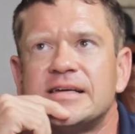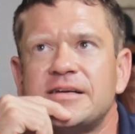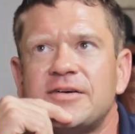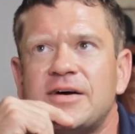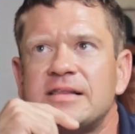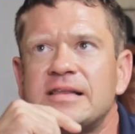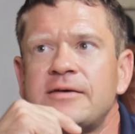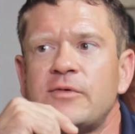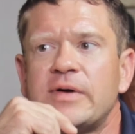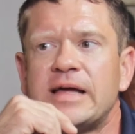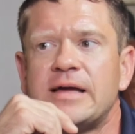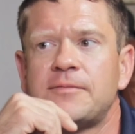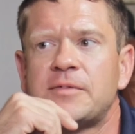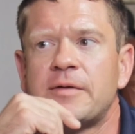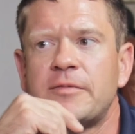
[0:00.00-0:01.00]
I think we
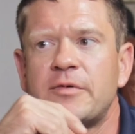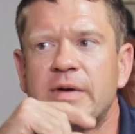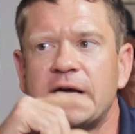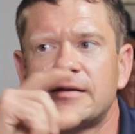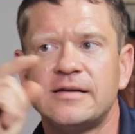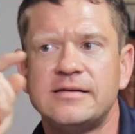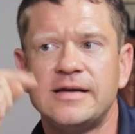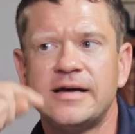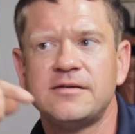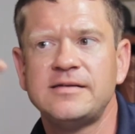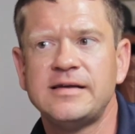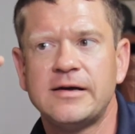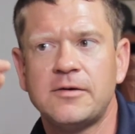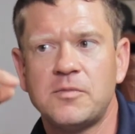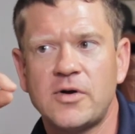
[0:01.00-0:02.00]
keep coming back to
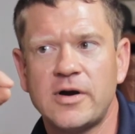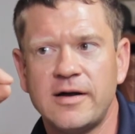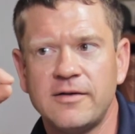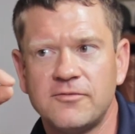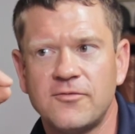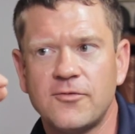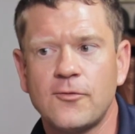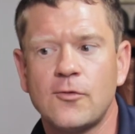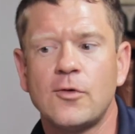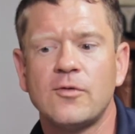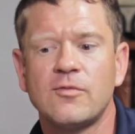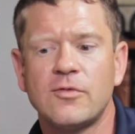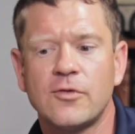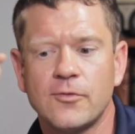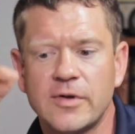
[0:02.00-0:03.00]
downtown Bryan
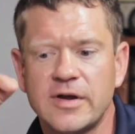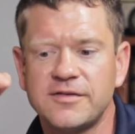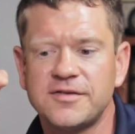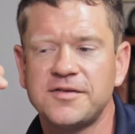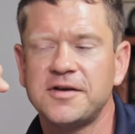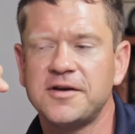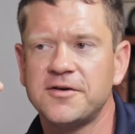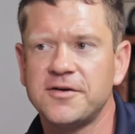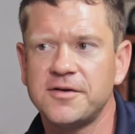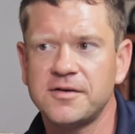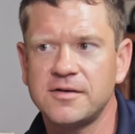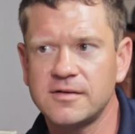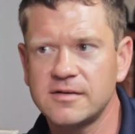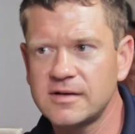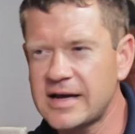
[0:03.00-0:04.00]
for the reason you're
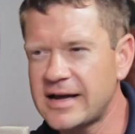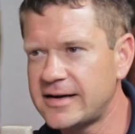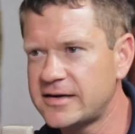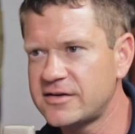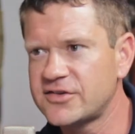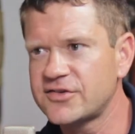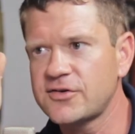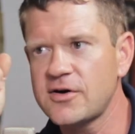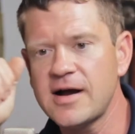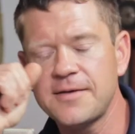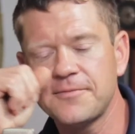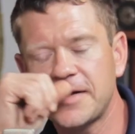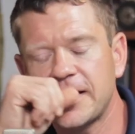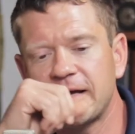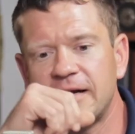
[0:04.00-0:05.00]
kind of
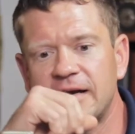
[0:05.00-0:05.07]
describing.